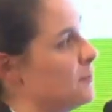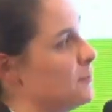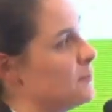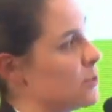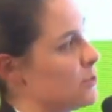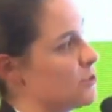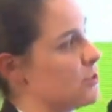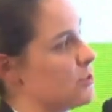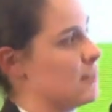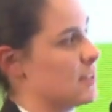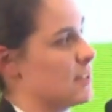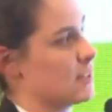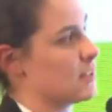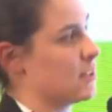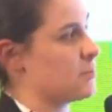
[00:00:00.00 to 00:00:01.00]
social
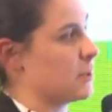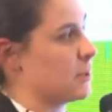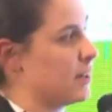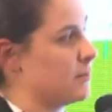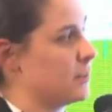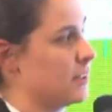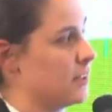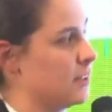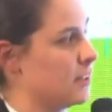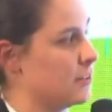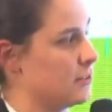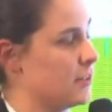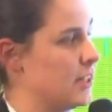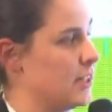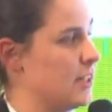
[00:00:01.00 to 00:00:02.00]
housing starts becoming a
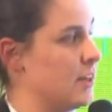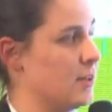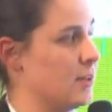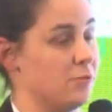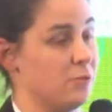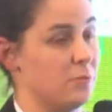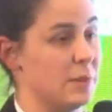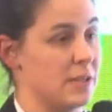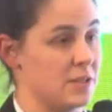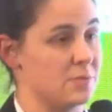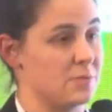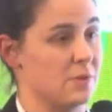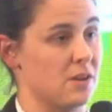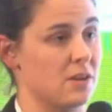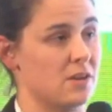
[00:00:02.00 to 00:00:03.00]
really helpful
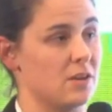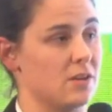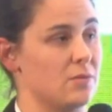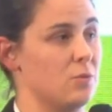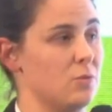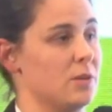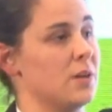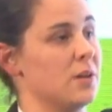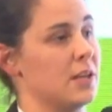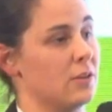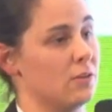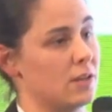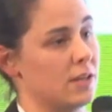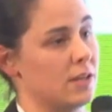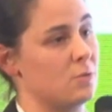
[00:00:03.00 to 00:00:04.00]
benchmark of what it might
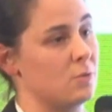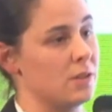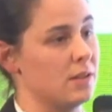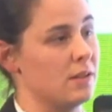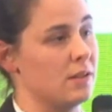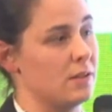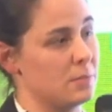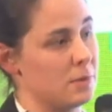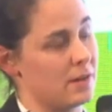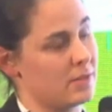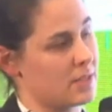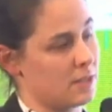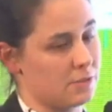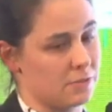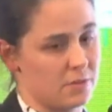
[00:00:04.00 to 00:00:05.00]
look like when the private
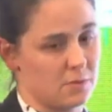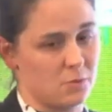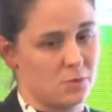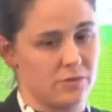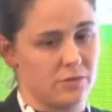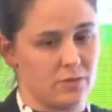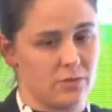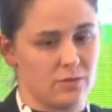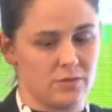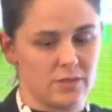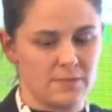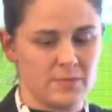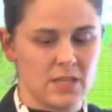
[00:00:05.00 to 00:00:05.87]
sector is more involved.